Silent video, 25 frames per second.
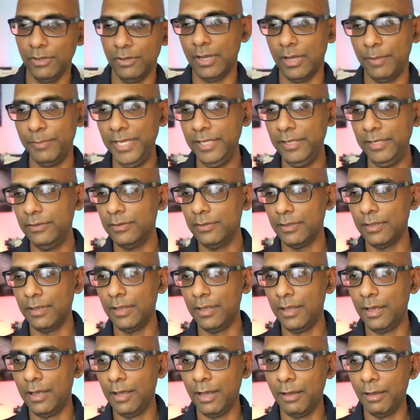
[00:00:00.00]
i mean
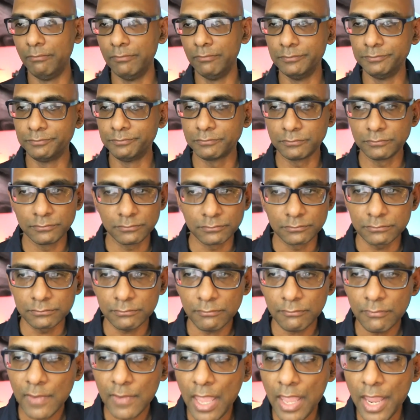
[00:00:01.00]
um,
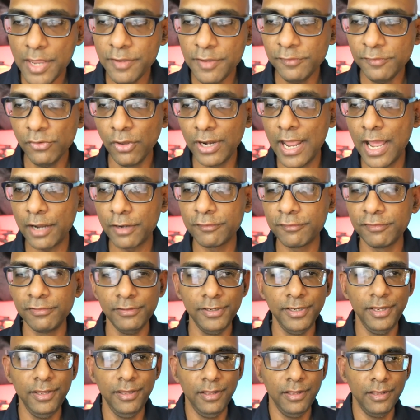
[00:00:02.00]
it's not
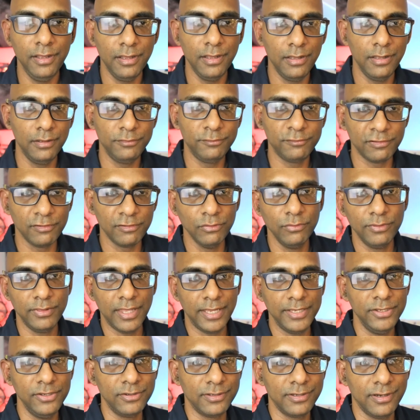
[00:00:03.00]
actually true
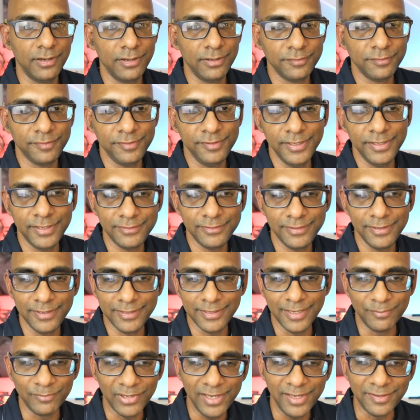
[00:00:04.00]
that you can't see it
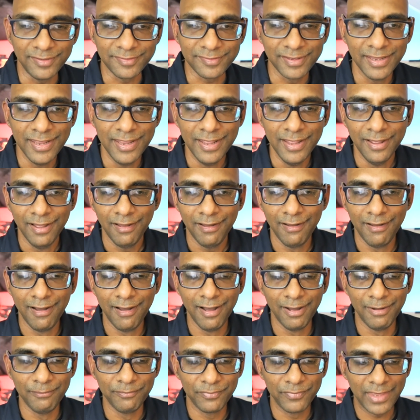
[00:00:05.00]
taking place
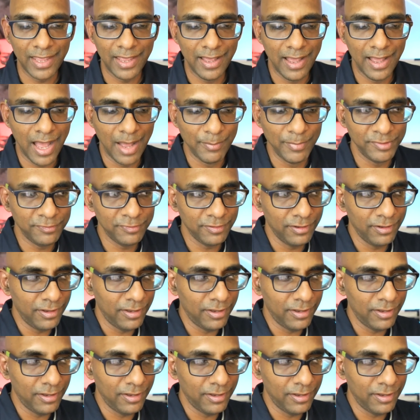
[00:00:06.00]
um, amateur